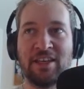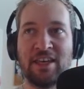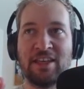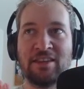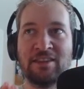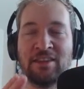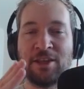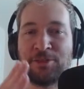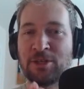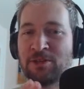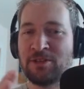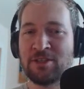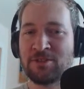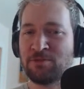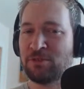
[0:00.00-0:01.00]
nothing
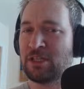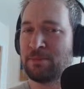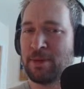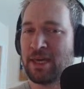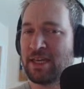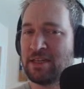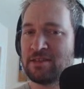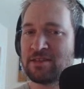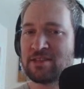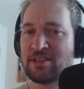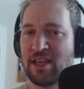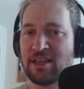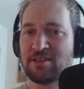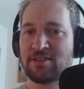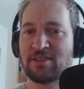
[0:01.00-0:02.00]
is really making
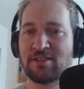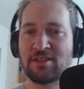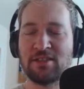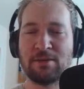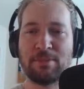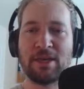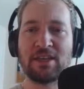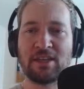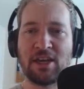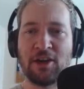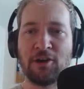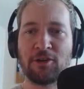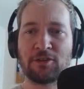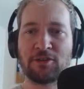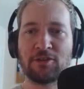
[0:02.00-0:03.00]
sense to the main
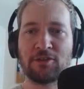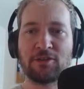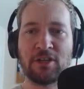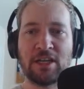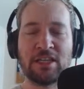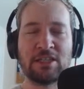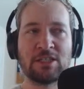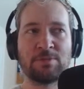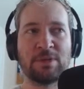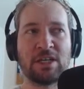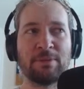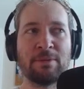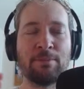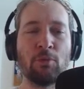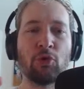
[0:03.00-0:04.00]
character, and he's
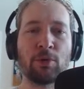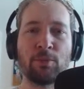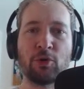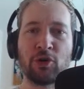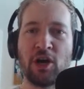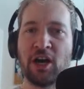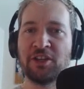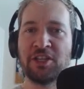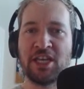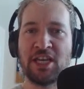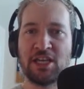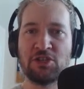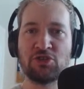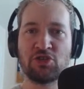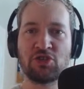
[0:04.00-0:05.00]
becoming more and more
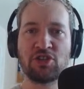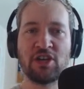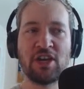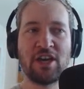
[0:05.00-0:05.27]
unhinged,